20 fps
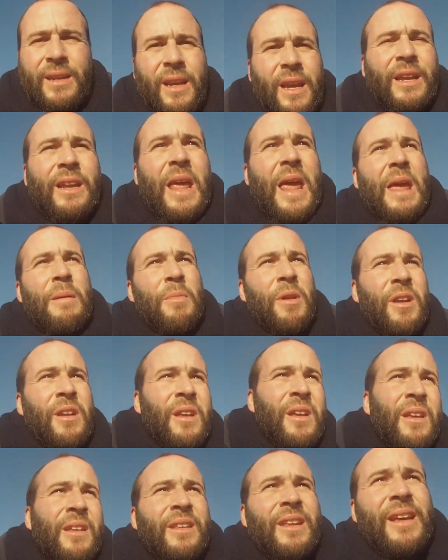and aiming
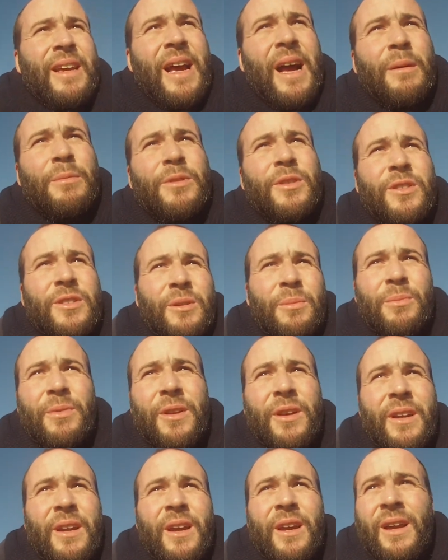to capture
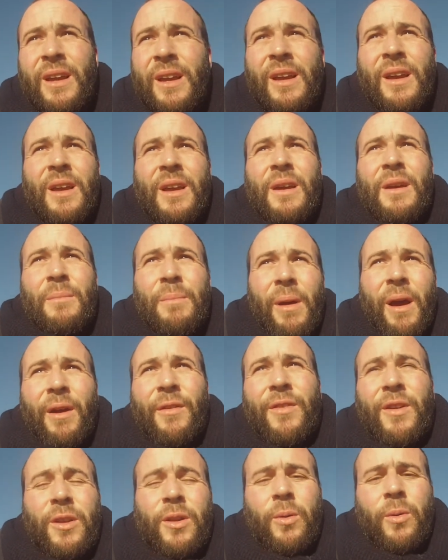something, but
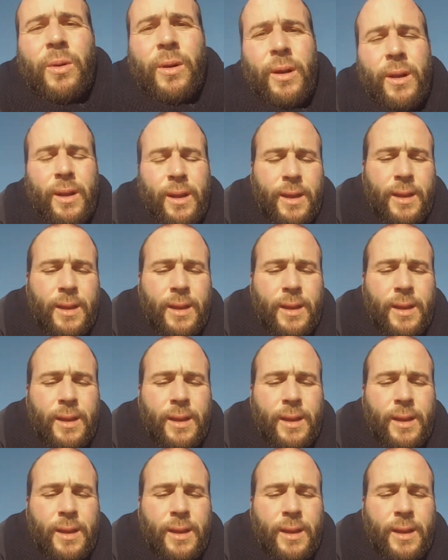if you don't,